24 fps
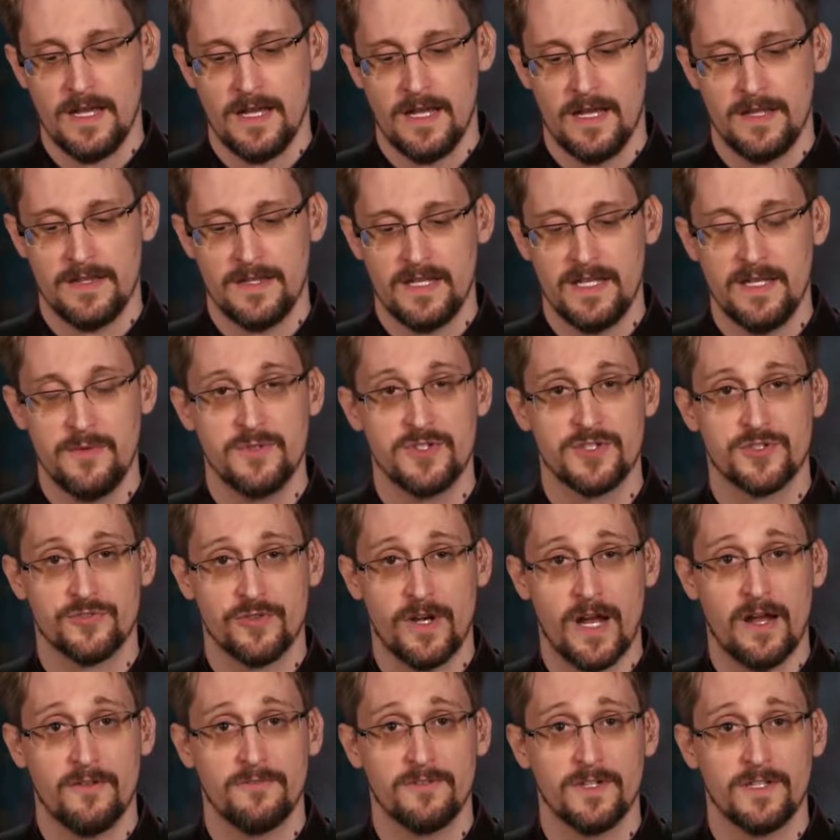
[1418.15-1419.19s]
that he was
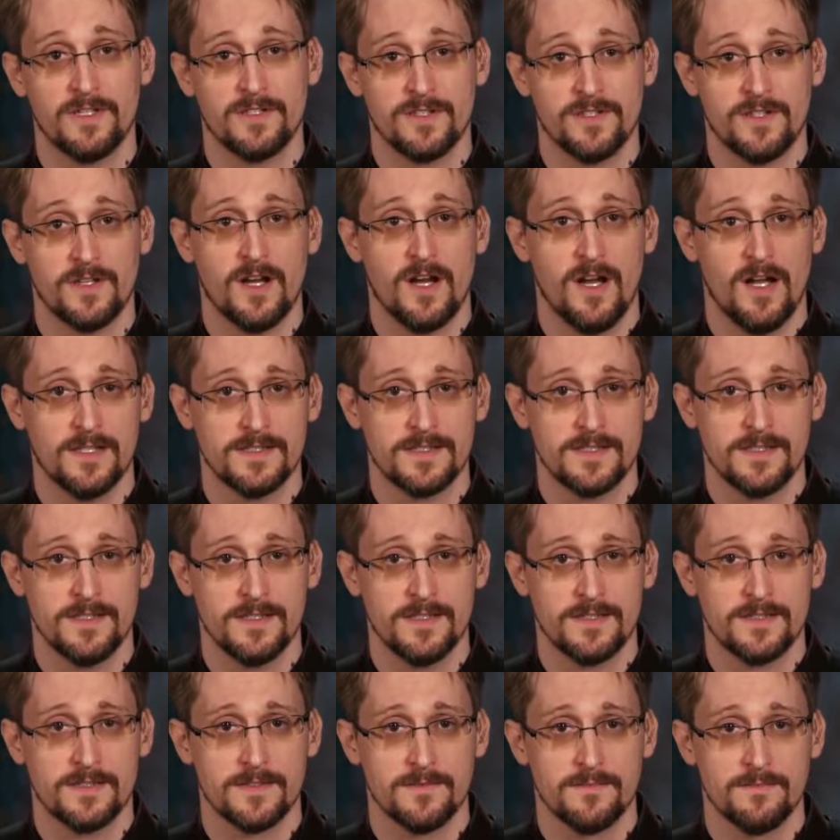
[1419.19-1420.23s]
traveling to the
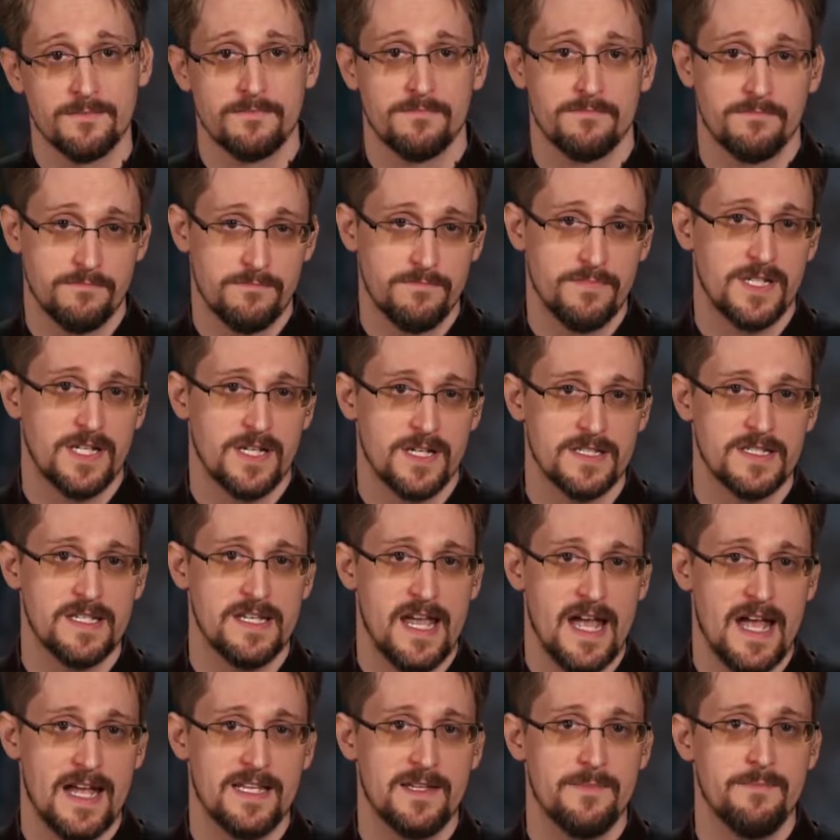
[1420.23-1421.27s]
consulate because he
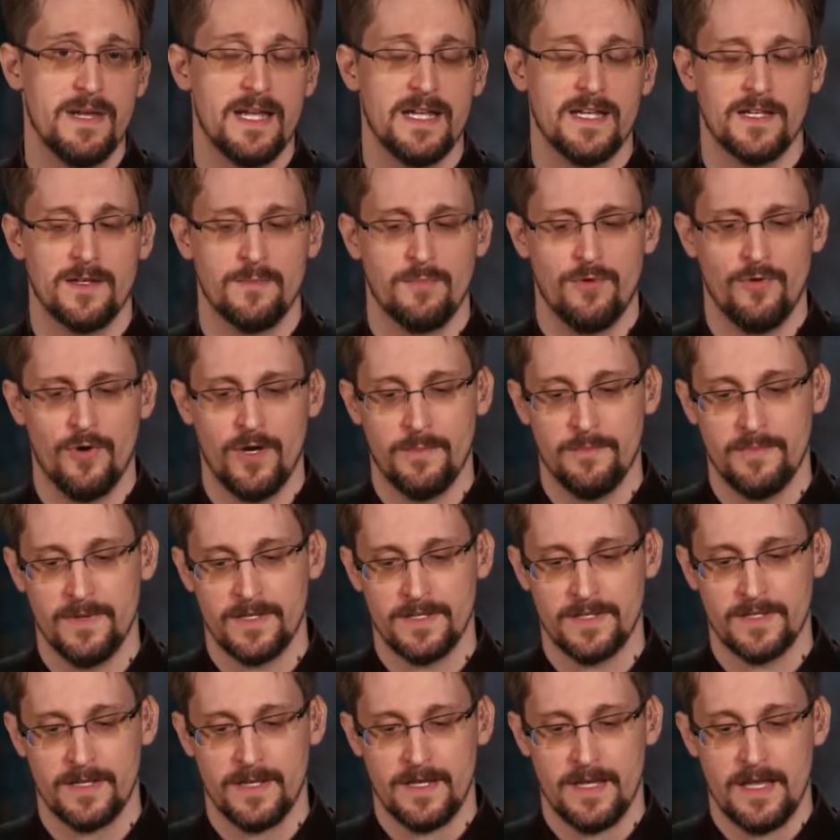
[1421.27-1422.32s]
had to make an
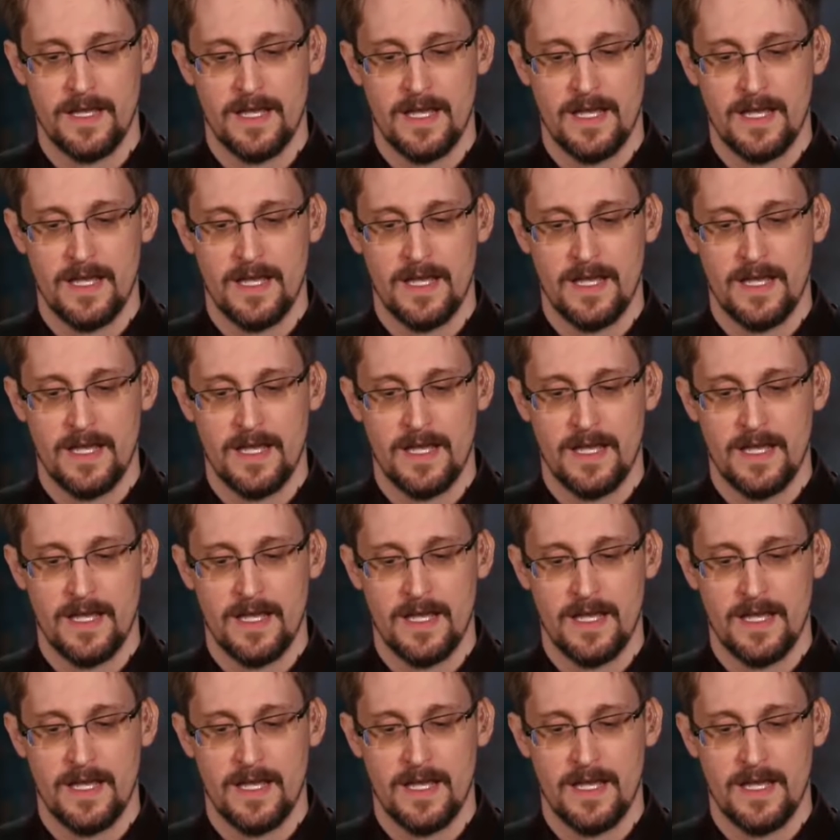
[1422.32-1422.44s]
appointment.